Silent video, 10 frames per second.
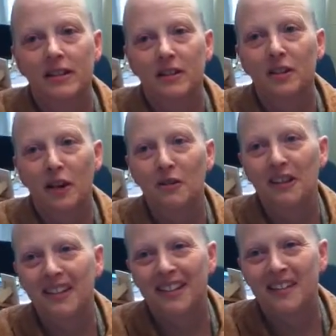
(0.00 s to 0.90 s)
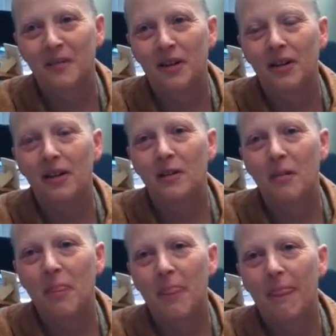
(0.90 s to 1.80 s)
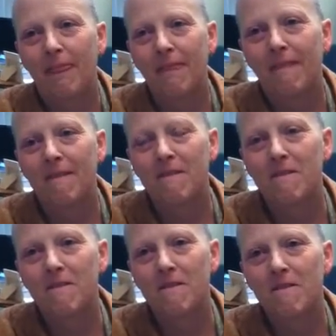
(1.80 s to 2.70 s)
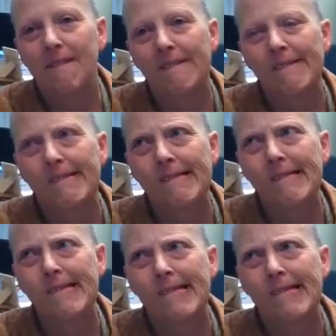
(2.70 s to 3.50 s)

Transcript: You know. What about sexuality versus gender? So how you,